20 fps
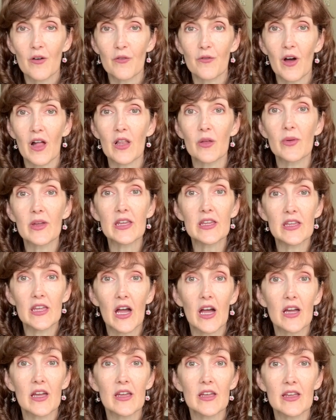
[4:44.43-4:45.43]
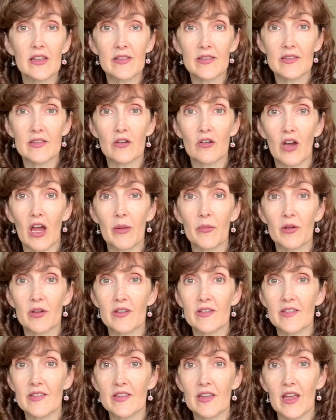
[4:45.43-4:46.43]
Following young
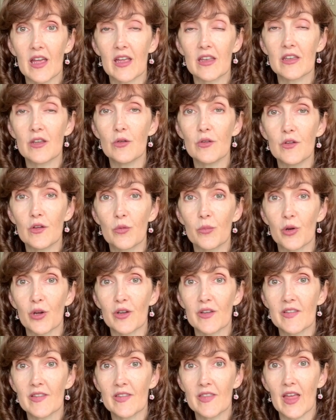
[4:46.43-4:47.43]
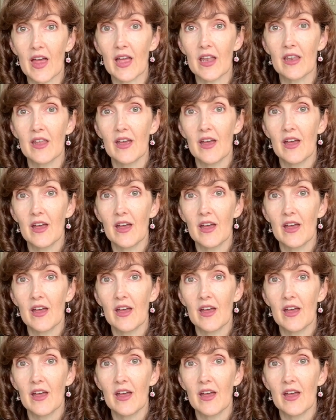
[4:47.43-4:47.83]
Instagrammers and YouTubers that